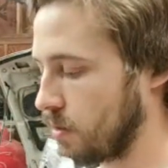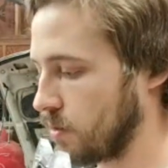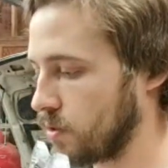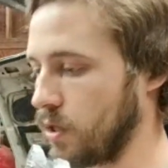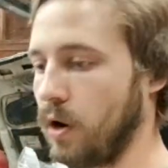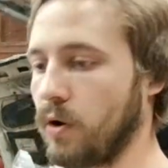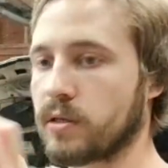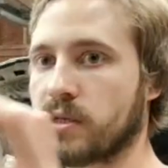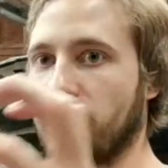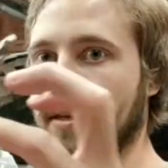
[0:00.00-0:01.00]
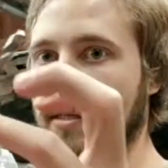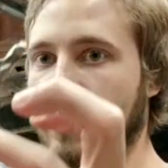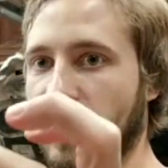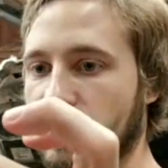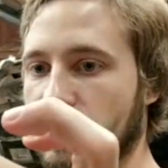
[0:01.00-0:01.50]
So it's got this
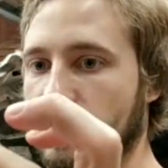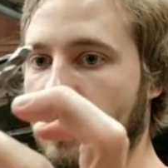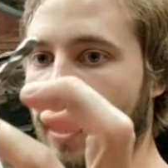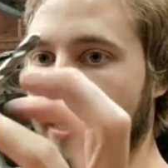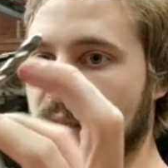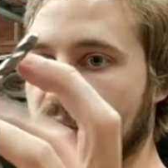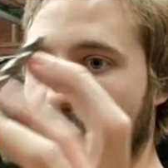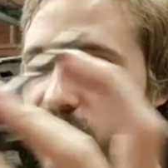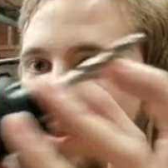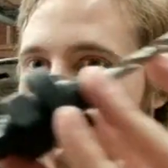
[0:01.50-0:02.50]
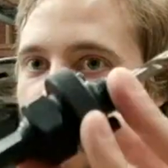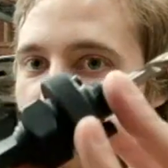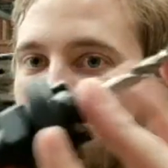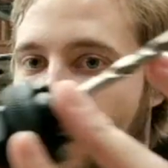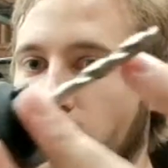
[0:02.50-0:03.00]
nice
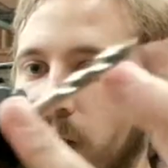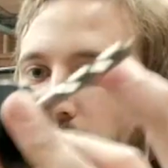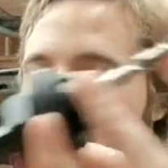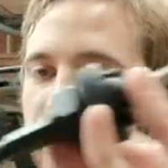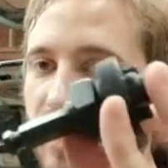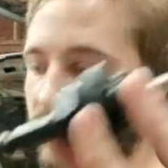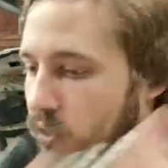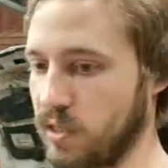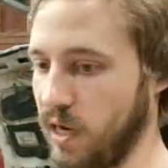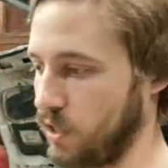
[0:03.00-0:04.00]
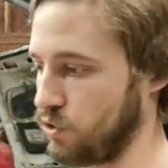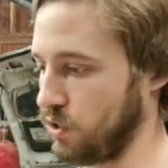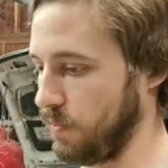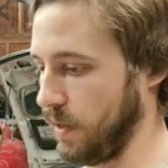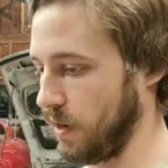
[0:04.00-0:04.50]
arbor, and then it's got the entire
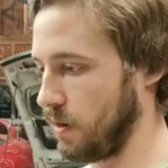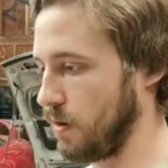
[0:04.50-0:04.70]
drill bit.